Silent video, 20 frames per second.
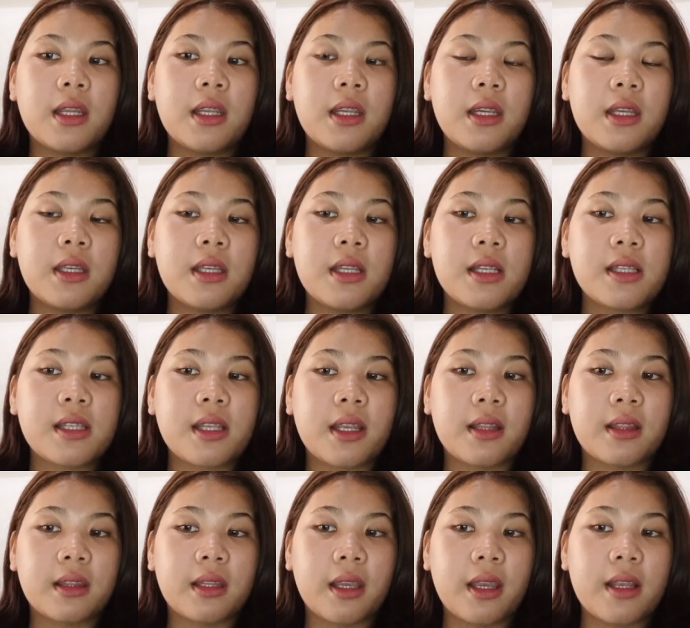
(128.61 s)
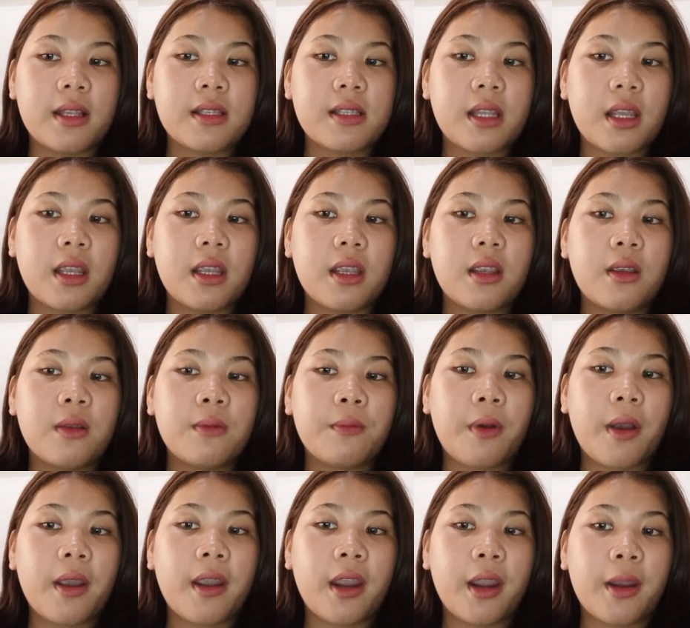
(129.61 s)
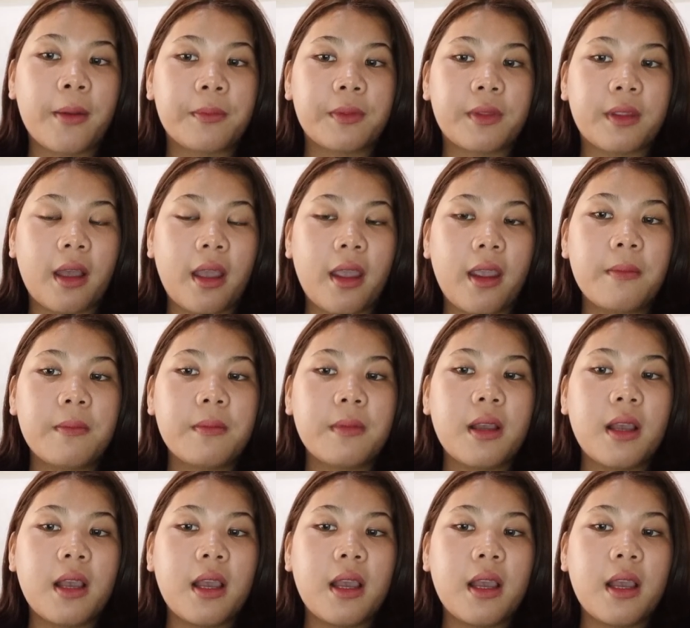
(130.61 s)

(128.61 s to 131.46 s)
In this sentence, if I have time